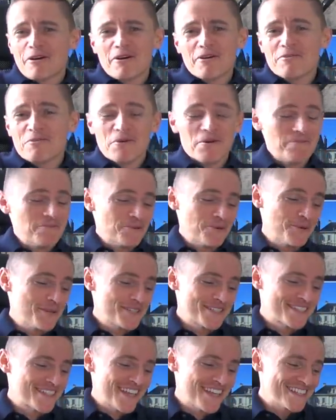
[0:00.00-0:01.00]
What more
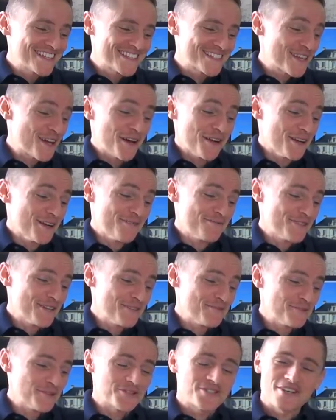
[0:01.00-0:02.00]
is there to say? I love
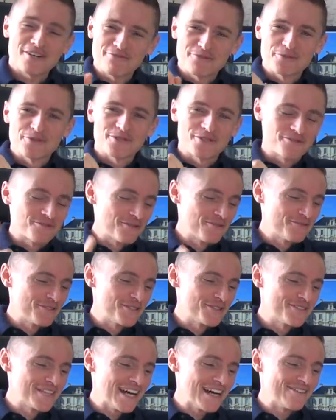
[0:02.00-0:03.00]
that watch. I've also
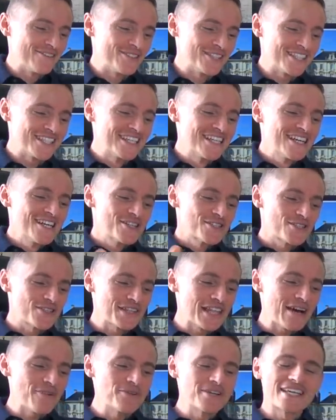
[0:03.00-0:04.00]
reviewed that one. So
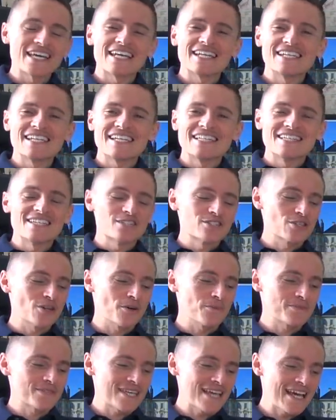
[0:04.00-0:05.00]
now we're getting in the
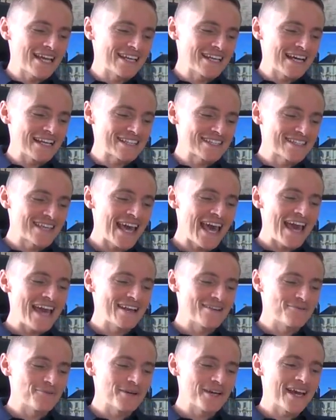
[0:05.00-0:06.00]
top 10. At
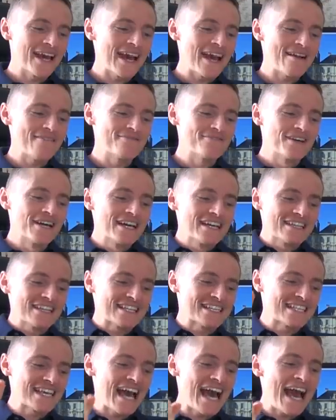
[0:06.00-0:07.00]
10, we have
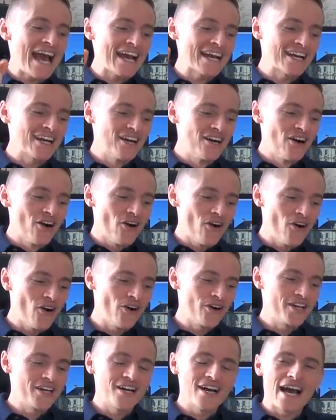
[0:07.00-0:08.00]
the Tag
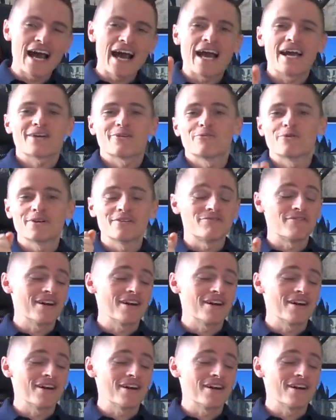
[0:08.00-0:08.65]
Heuer Aqua